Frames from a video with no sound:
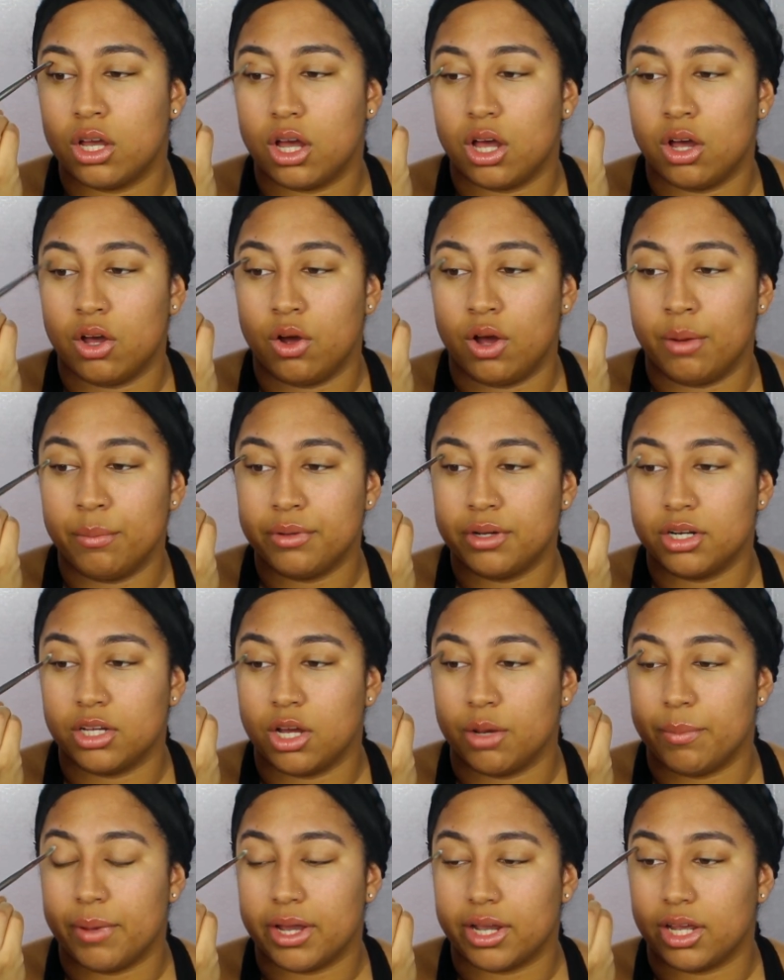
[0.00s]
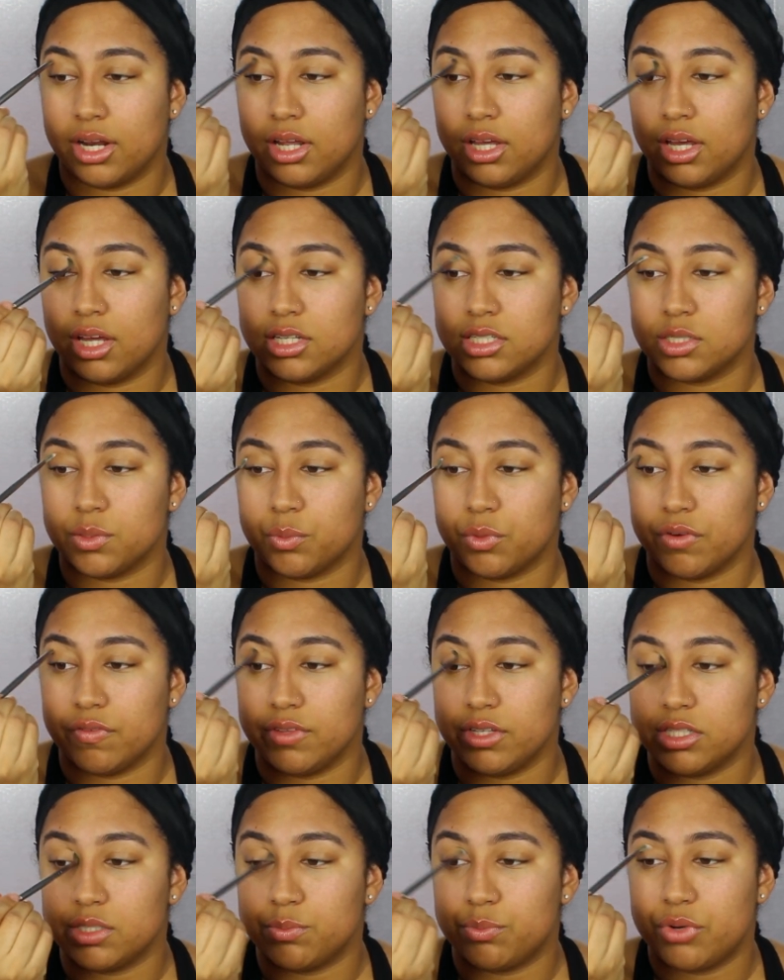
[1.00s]
oh, I'm going to go back in and get some more
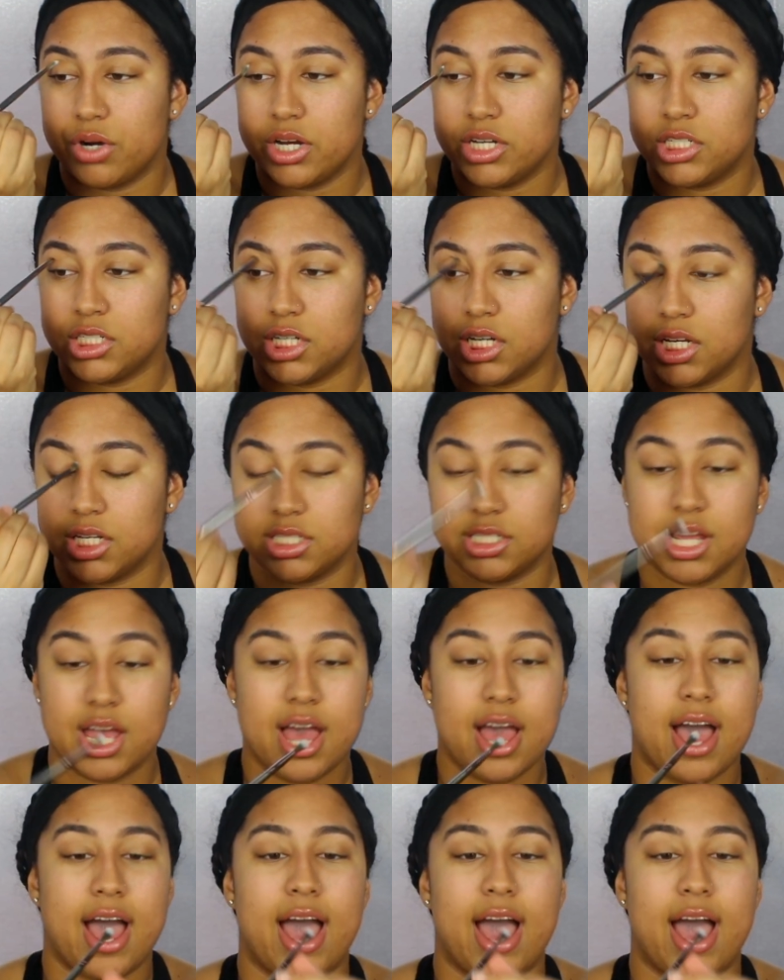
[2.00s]
of these brushes.